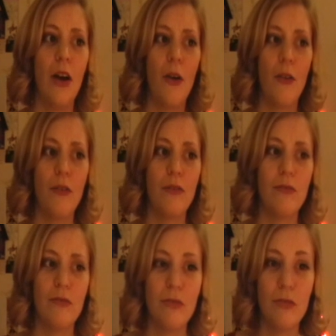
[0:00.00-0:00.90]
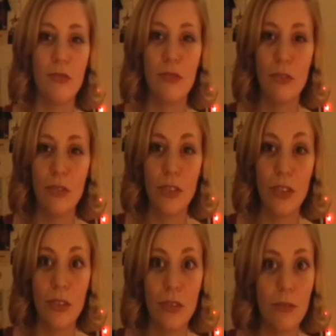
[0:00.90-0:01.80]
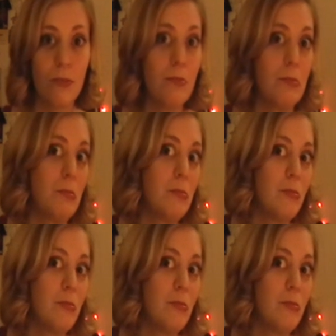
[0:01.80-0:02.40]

(no one is talking)